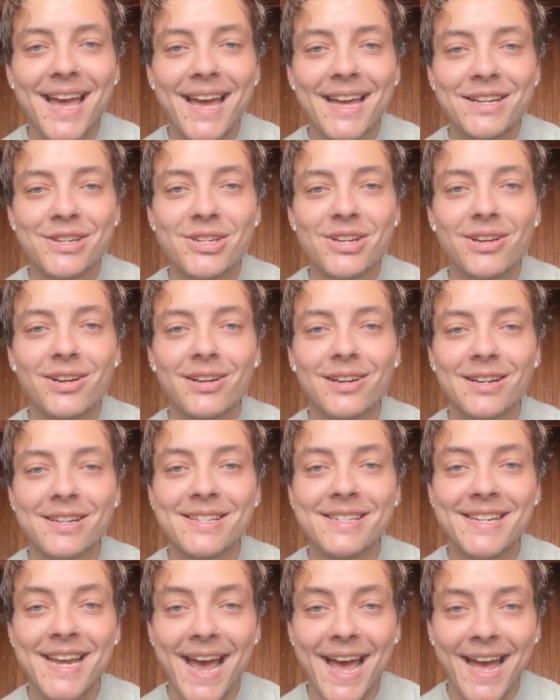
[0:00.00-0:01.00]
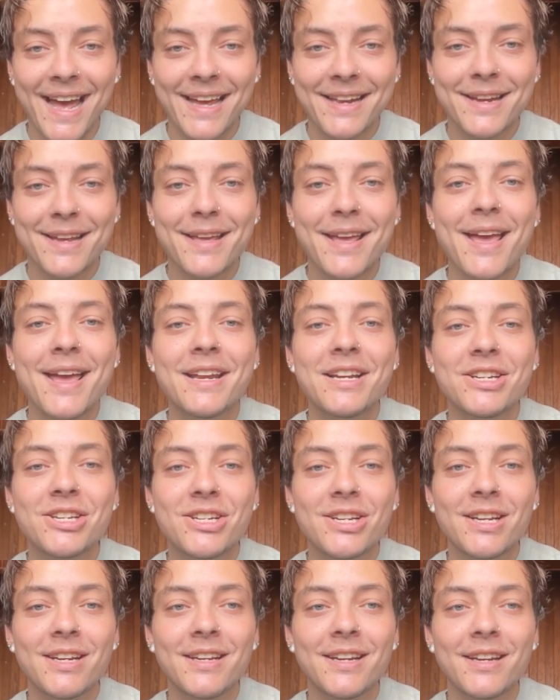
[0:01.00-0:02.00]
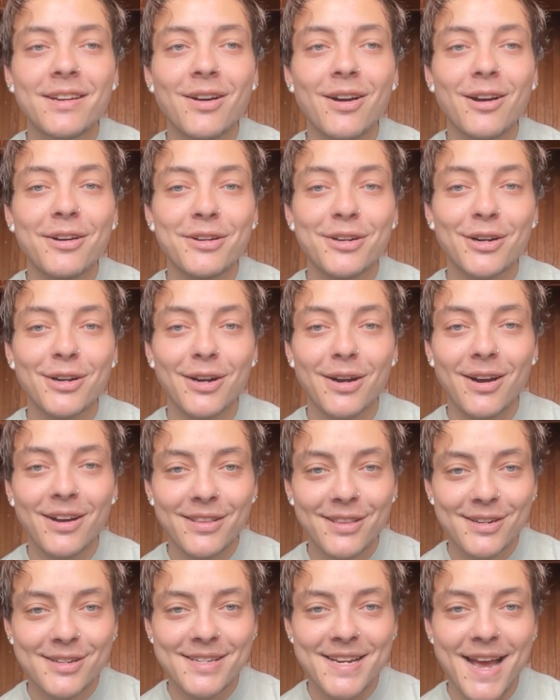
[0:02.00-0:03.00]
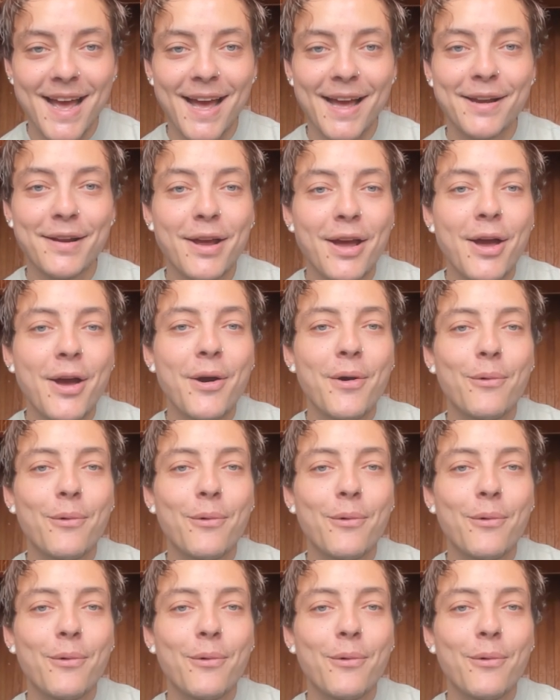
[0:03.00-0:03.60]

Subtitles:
and her dad cheated on her other dad